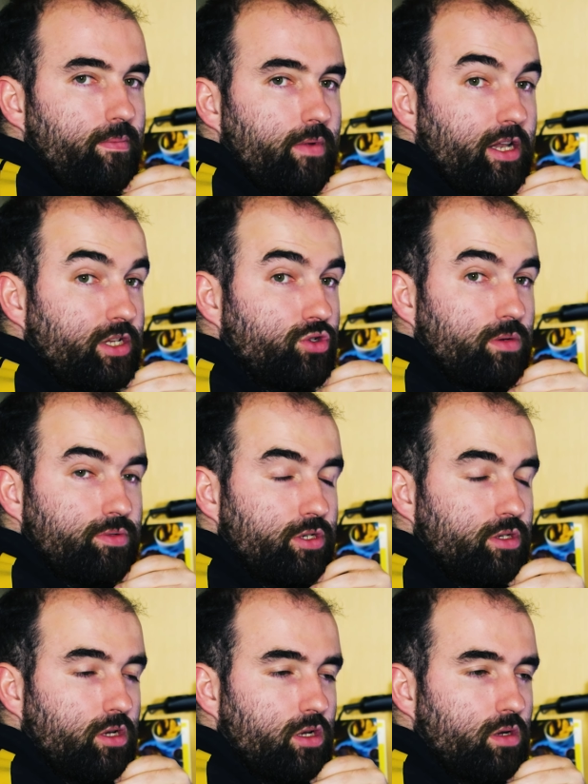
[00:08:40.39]
any trips
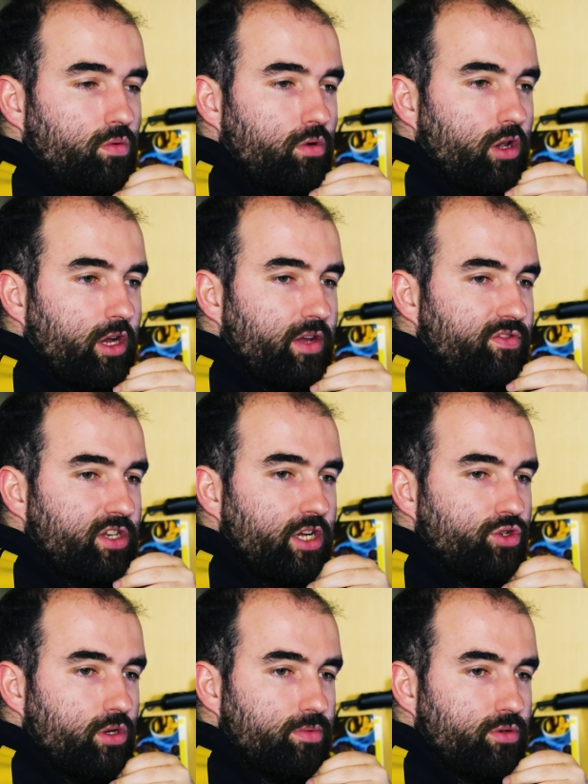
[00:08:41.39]
you do, or like even
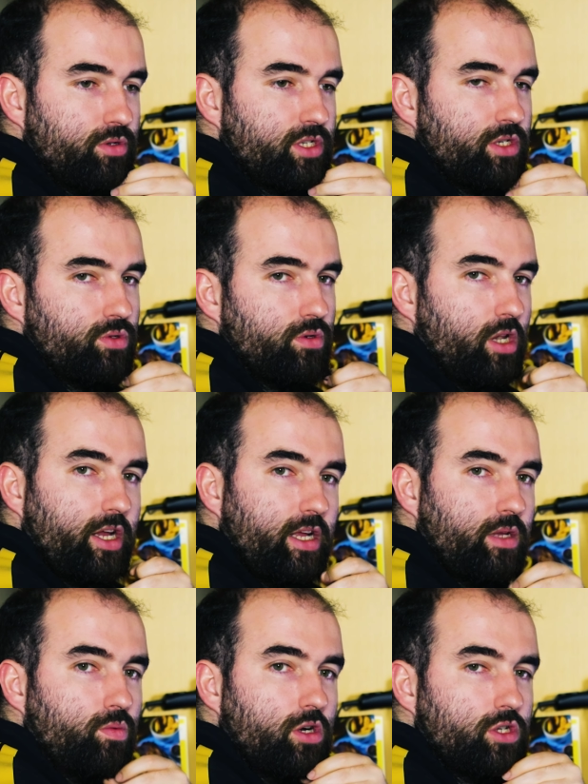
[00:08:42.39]
day trips or etc., or like
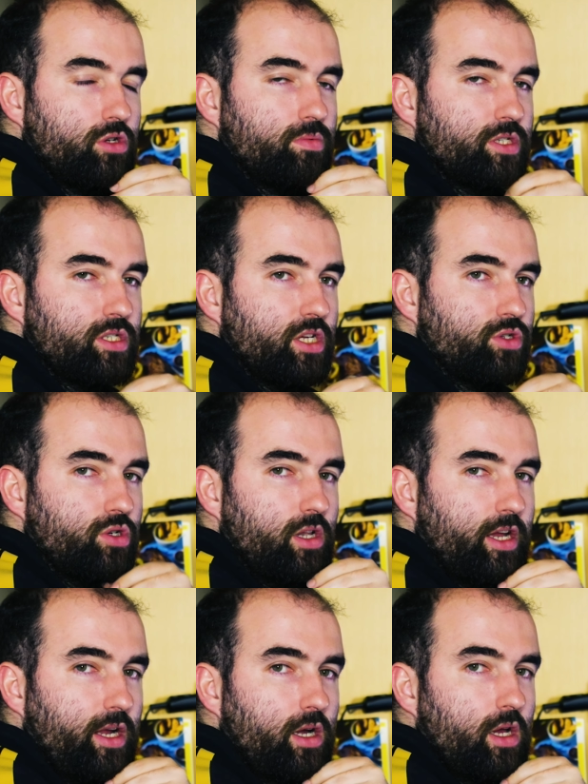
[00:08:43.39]
any work jobs, etc.
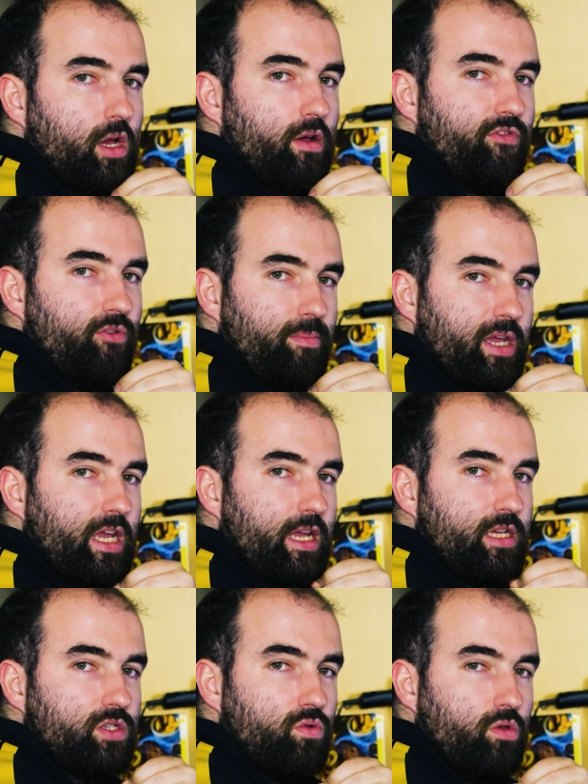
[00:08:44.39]
Like for
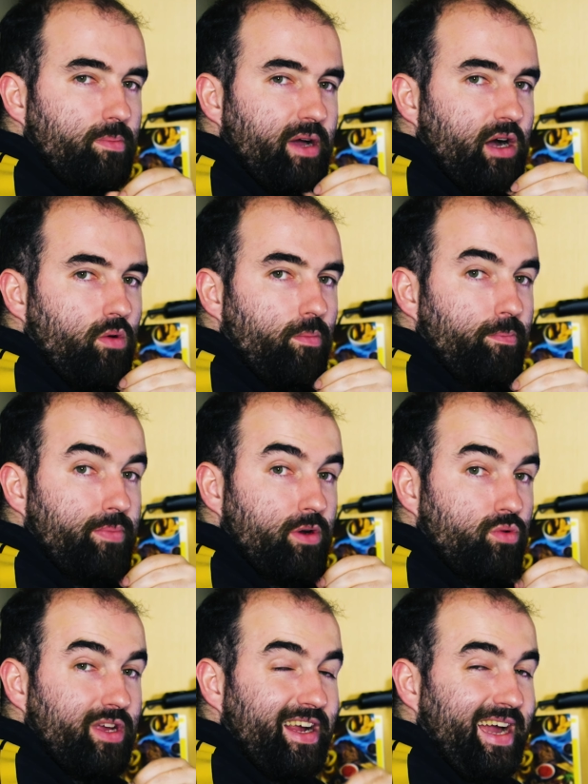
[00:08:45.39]
me, it's all about
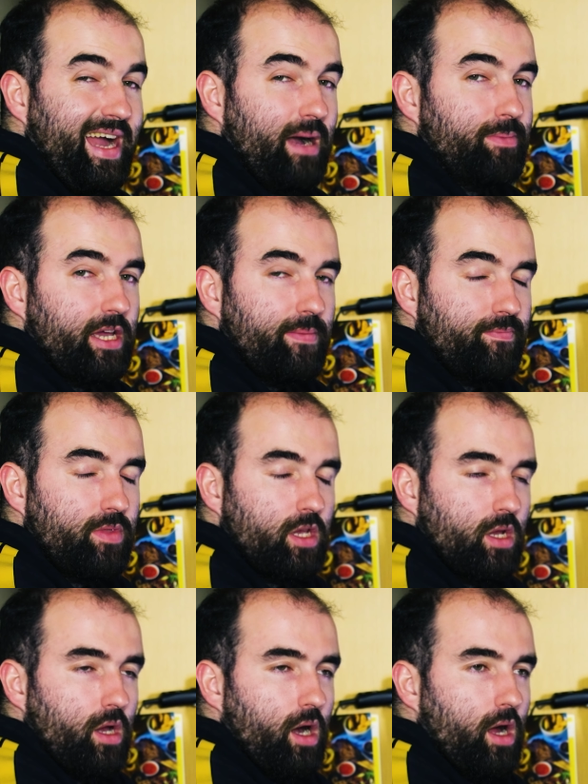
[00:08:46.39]
building a habit
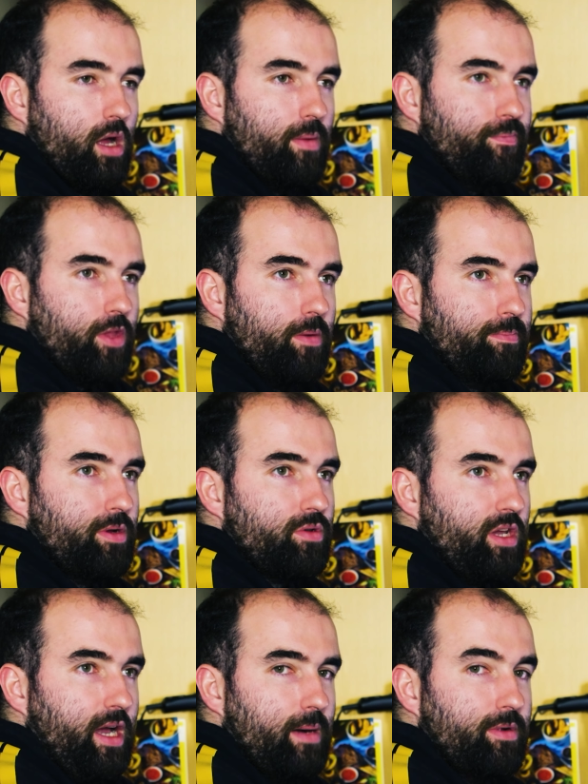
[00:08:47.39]
and
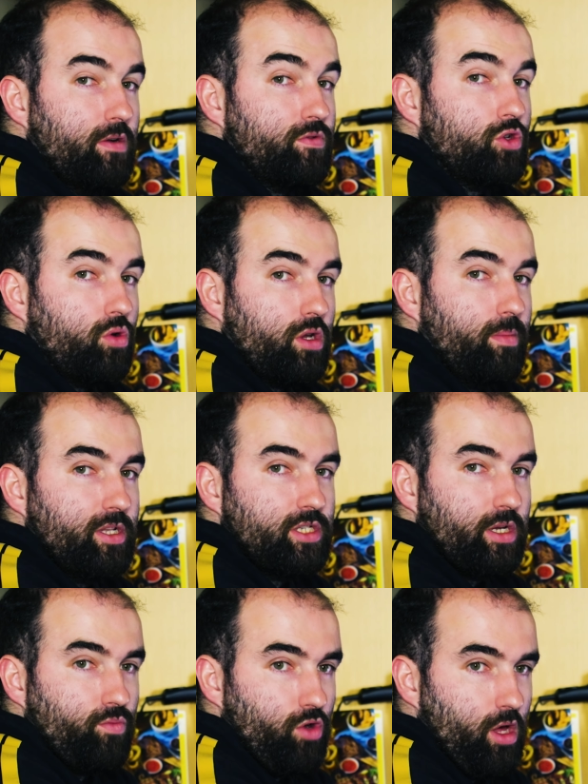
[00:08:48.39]
building a habit of
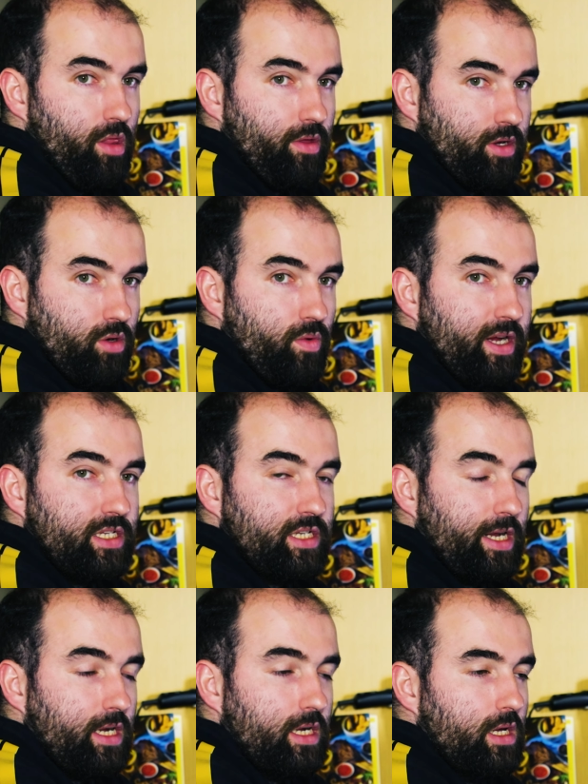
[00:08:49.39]
documenting rather than creating